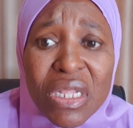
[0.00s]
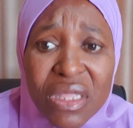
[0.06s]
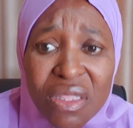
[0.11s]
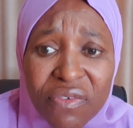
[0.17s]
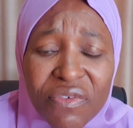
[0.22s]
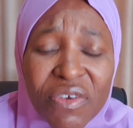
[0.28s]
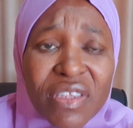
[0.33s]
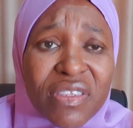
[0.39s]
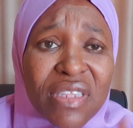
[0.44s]

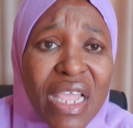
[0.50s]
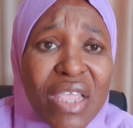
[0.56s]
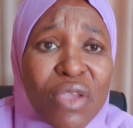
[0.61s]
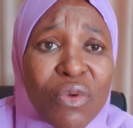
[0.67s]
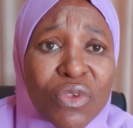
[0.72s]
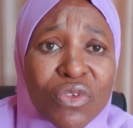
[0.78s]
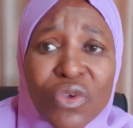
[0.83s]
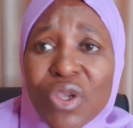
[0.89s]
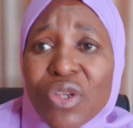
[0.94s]
The first time he
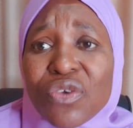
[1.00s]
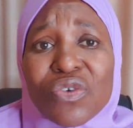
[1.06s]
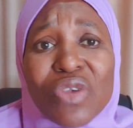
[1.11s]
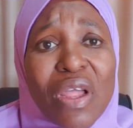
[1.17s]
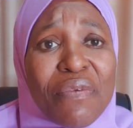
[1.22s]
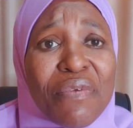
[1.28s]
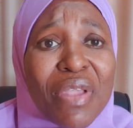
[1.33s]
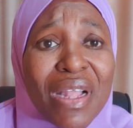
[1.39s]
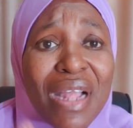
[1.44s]
was going to
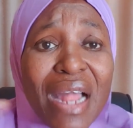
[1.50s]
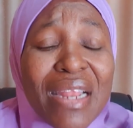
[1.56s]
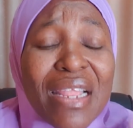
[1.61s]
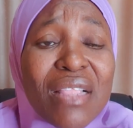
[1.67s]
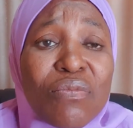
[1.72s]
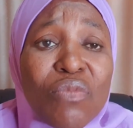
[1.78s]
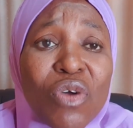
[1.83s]
travel, he carried